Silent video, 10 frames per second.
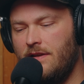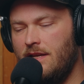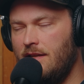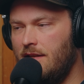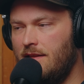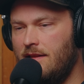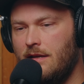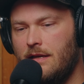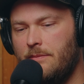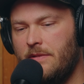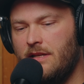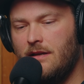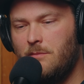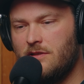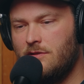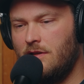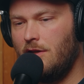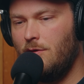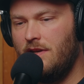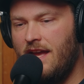feet. And I mean, I'm also a
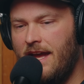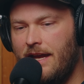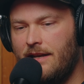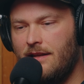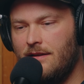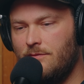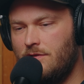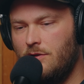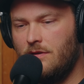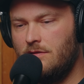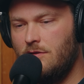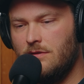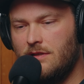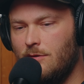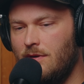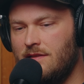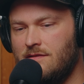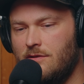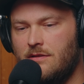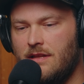new dad of two little
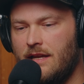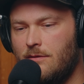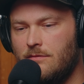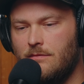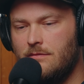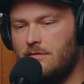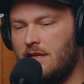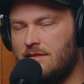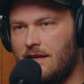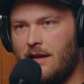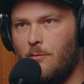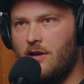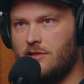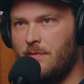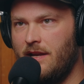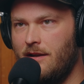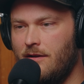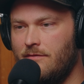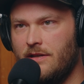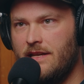ones, so like, it's not like I'm washing my
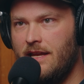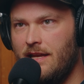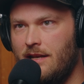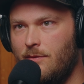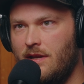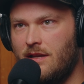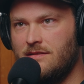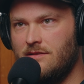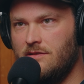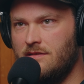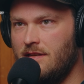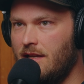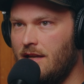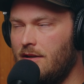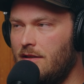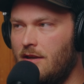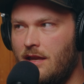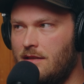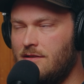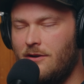hair every day anyway. Because it's just like
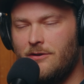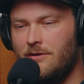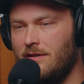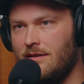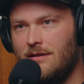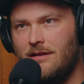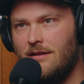it's harder to